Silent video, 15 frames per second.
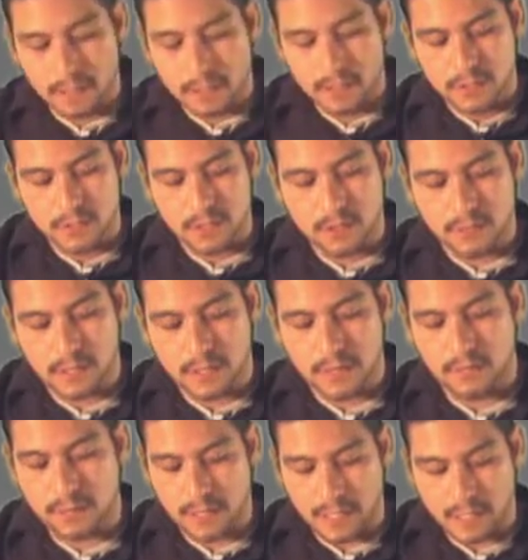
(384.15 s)
So we
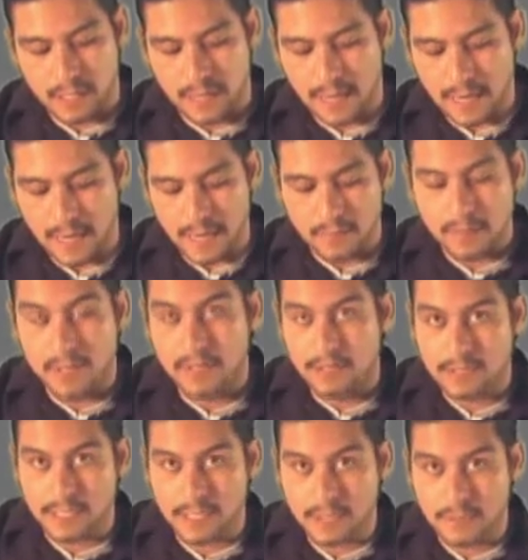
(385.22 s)
covered the A minor
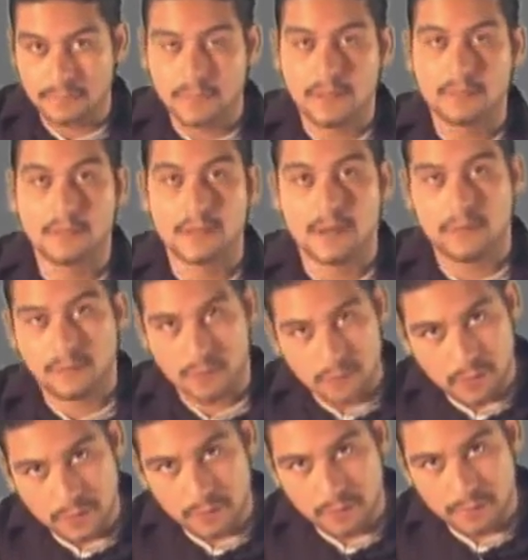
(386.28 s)
scale, and we covered
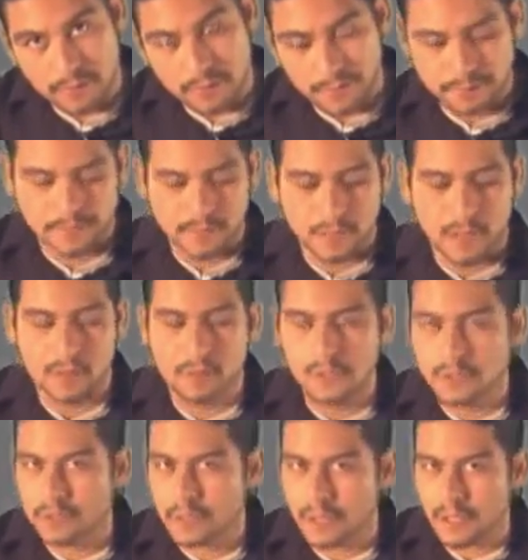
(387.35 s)
one riff. We'll
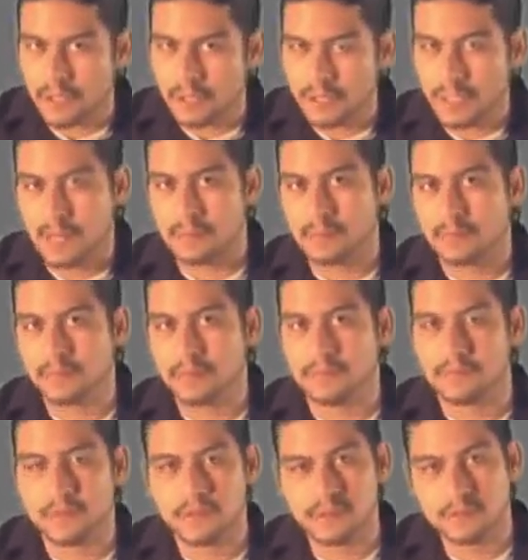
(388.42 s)
do another type of riff
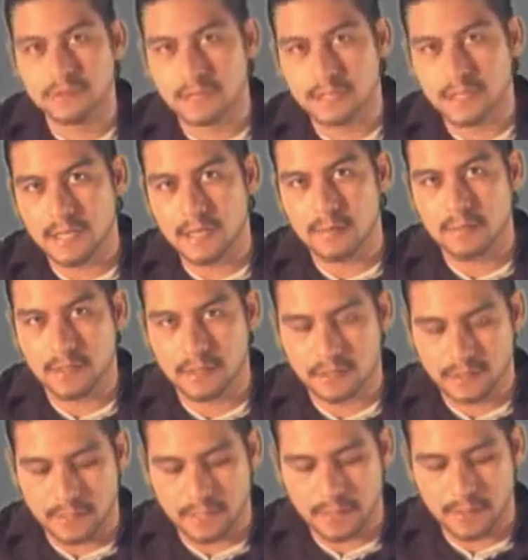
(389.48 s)
that uses the A minor
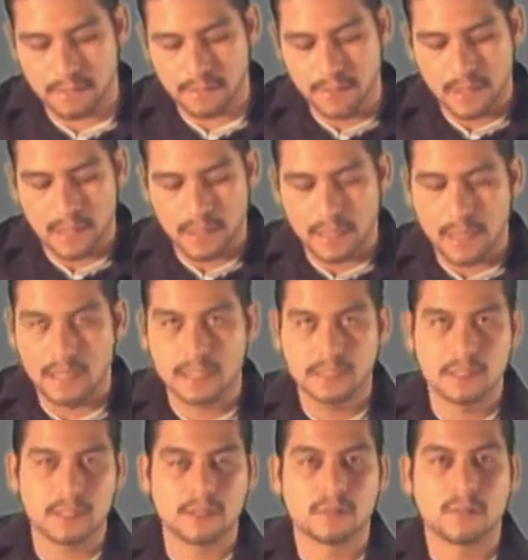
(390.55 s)
scale, and it's a
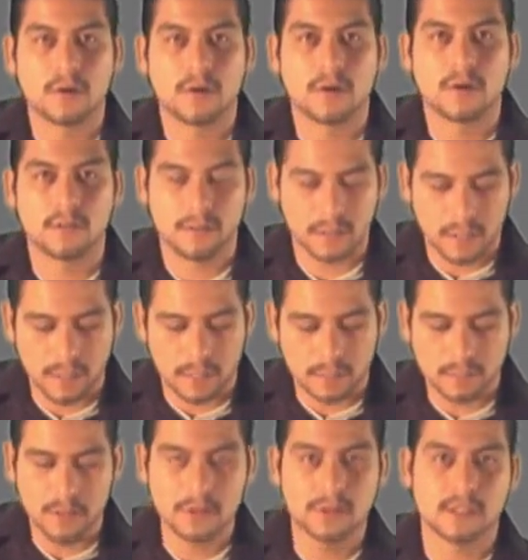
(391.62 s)
little more
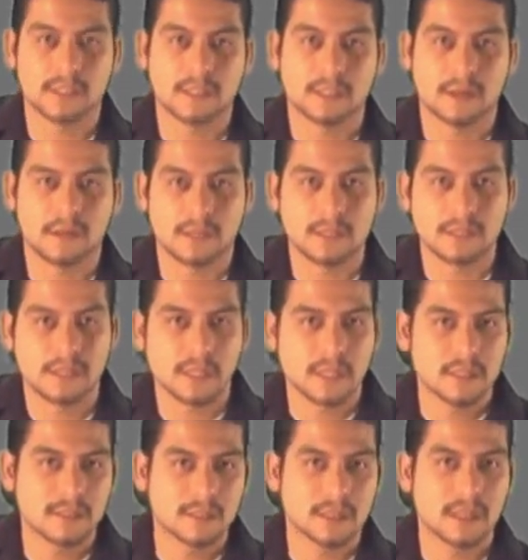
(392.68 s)
bluesy sounding. It's not
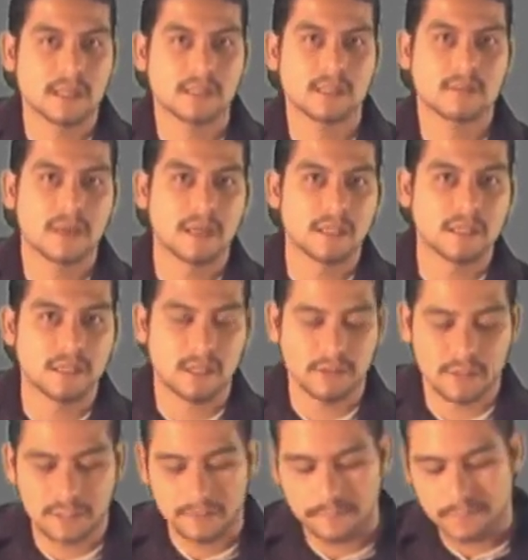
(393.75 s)
as kind of Spanish sounding.
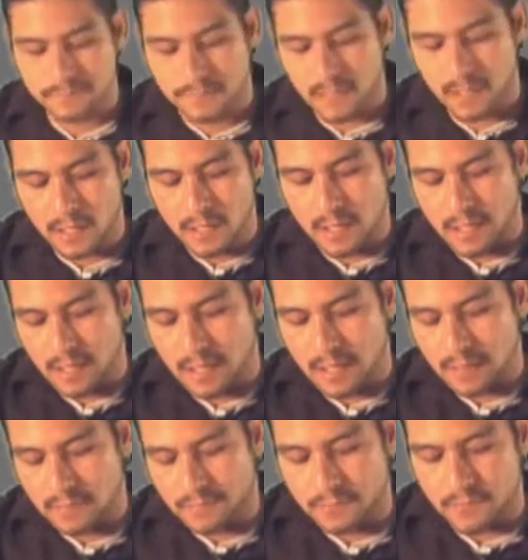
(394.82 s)

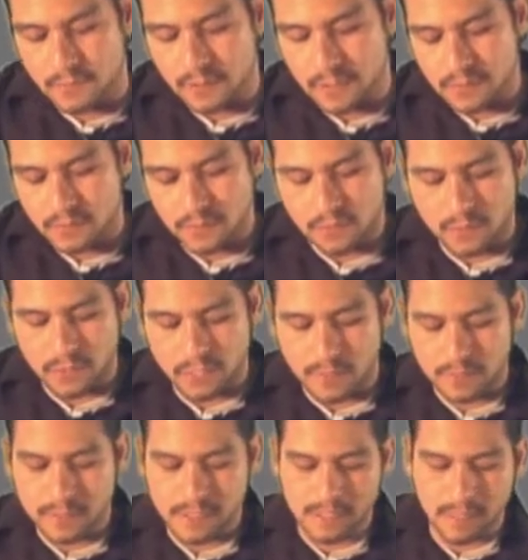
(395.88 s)
For this one, we're going to
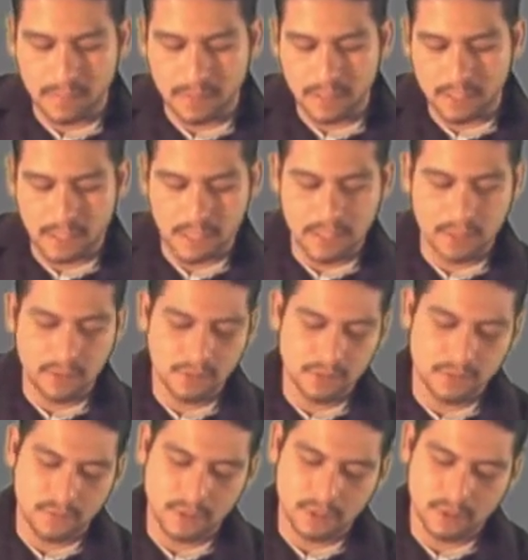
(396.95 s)
be skipping a lot of notes, and
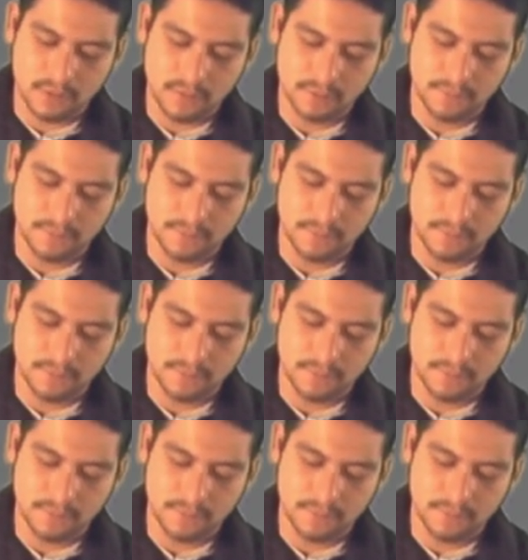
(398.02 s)
we're going to go.